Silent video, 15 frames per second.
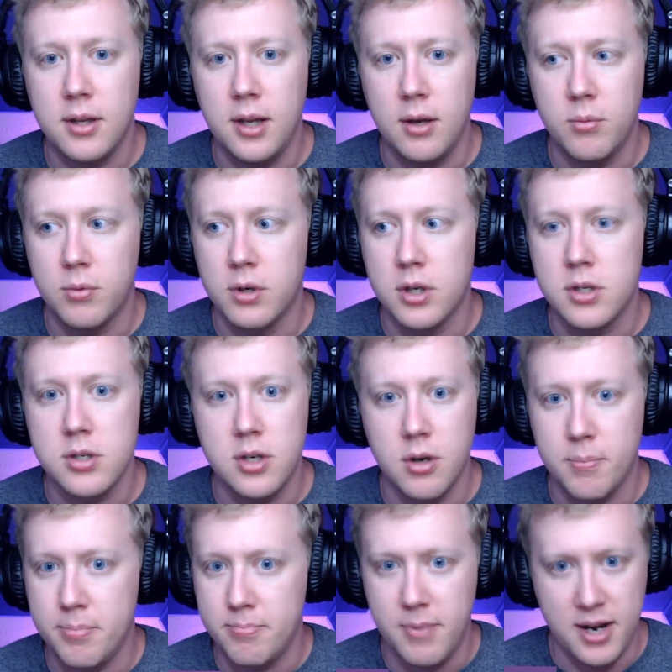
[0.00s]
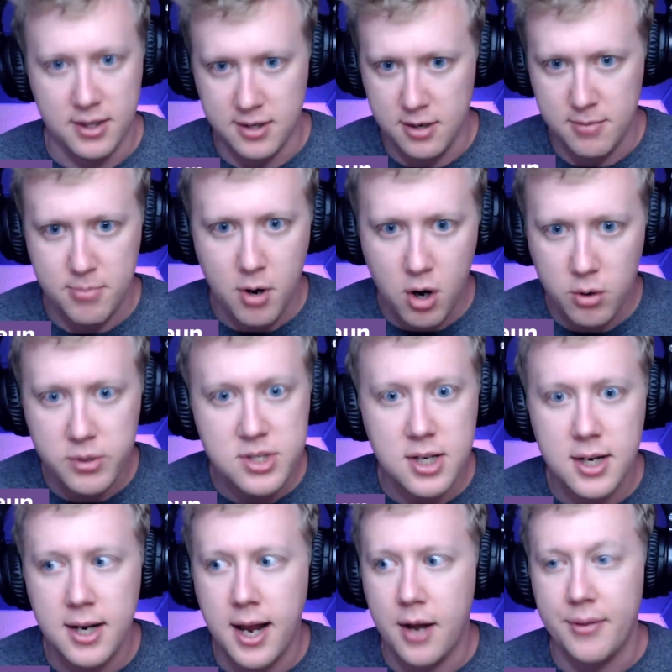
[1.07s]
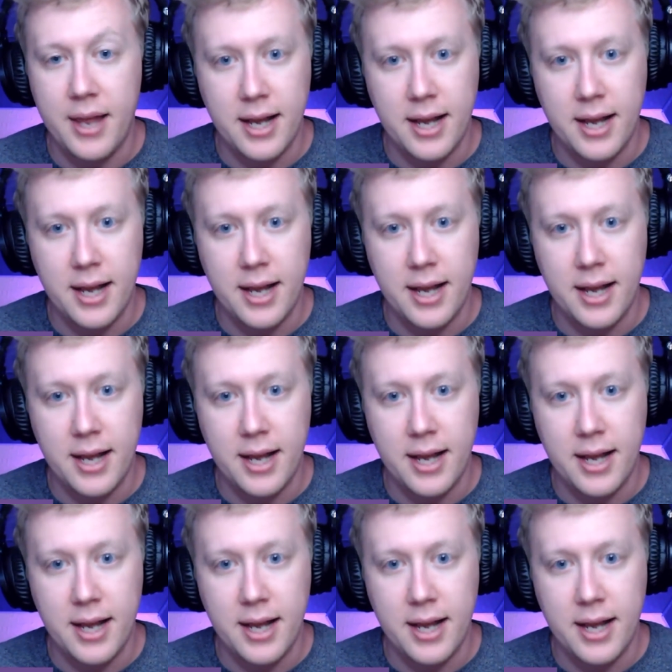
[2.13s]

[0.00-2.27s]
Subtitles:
It was, you know, Anthony Barr was in and out.